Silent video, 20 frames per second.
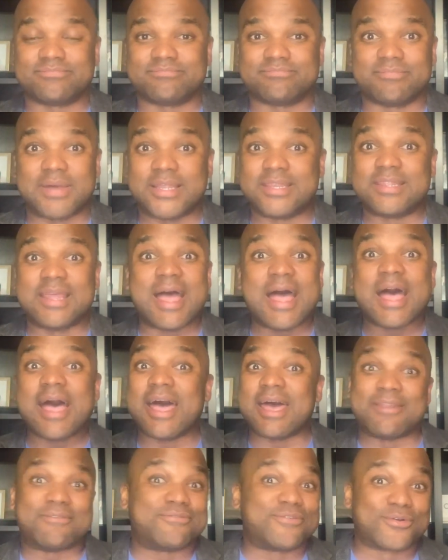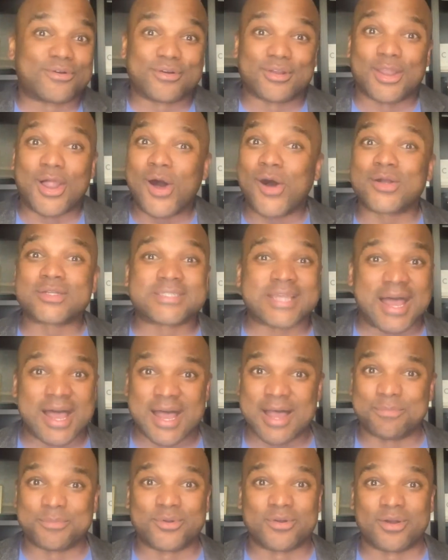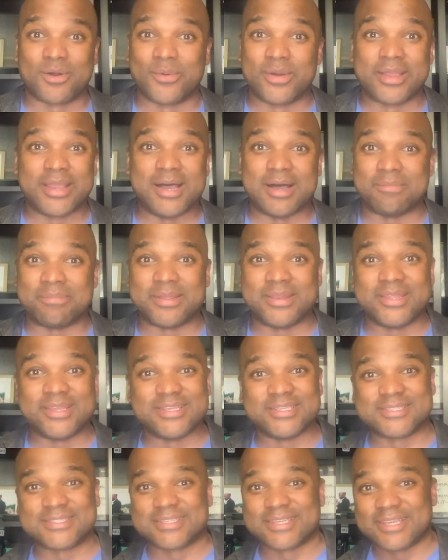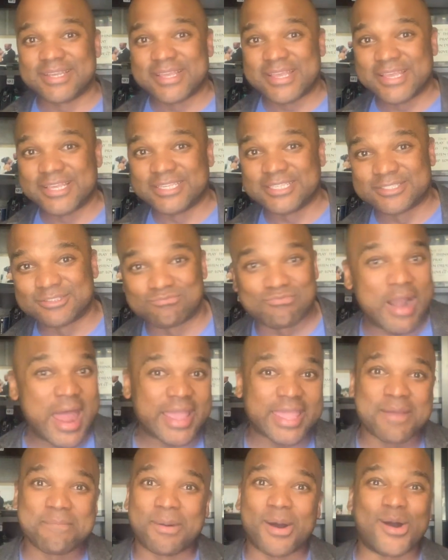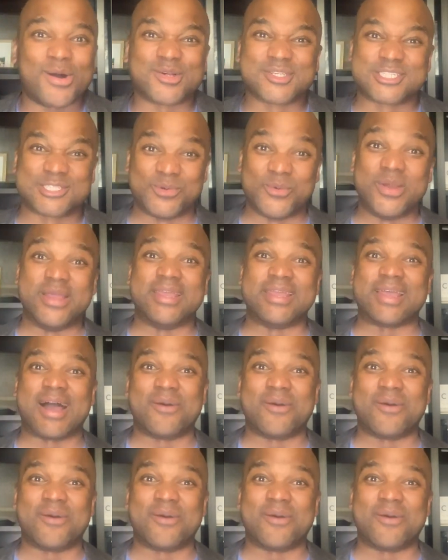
my dad for a long time growing up and his, his racquetball swing.